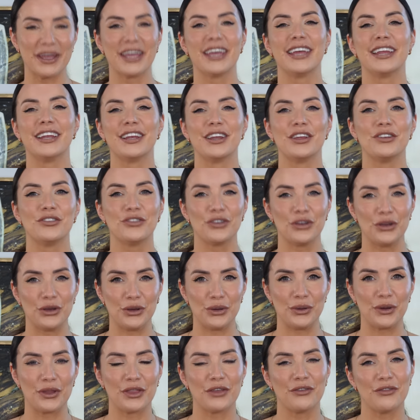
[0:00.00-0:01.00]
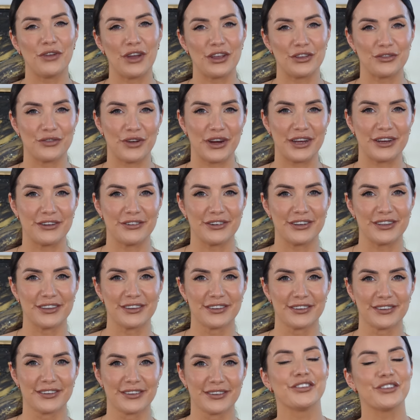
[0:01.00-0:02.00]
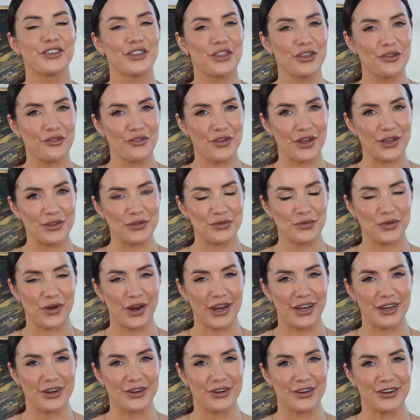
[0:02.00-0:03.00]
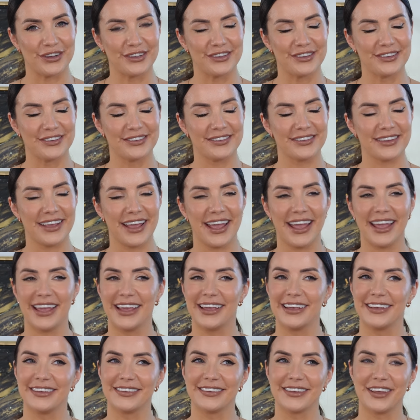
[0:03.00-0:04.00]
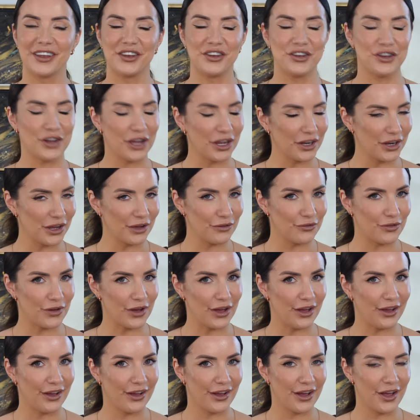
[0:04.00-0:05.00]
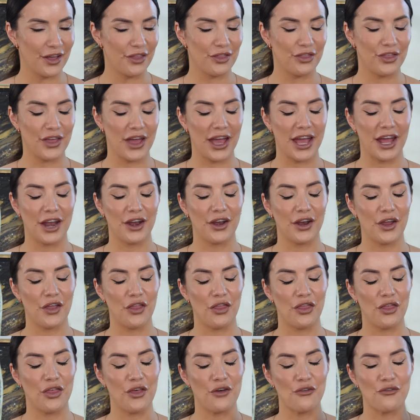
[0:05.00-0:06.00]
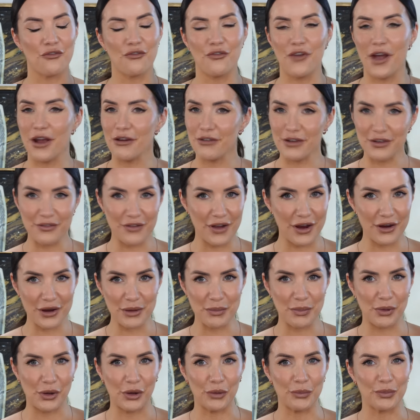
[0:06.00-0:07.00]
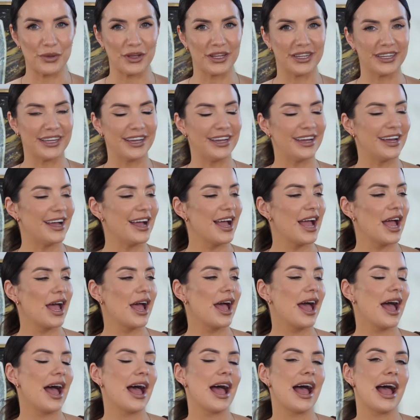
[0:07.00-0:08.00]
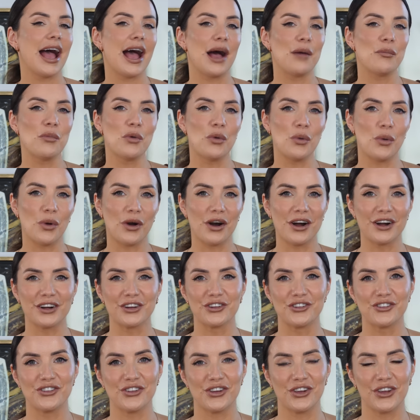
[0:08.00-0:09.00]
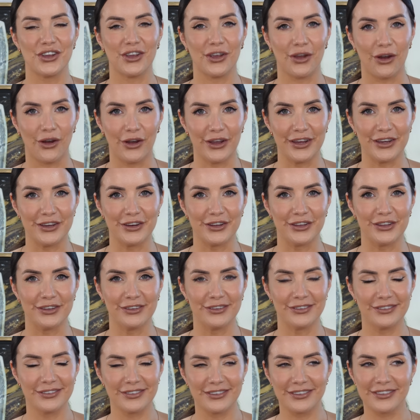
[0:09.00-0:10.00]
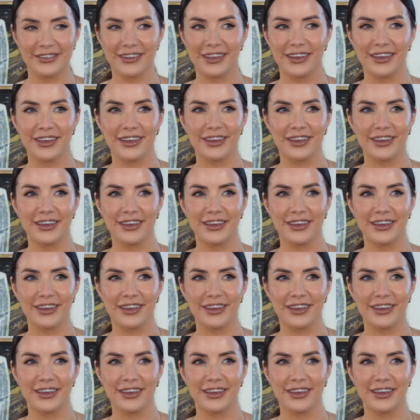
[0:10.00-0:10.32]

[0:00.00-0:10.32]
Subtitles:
in to the first fragrance. So the first fragrance is none other than the very, very popular Amouage Guidance.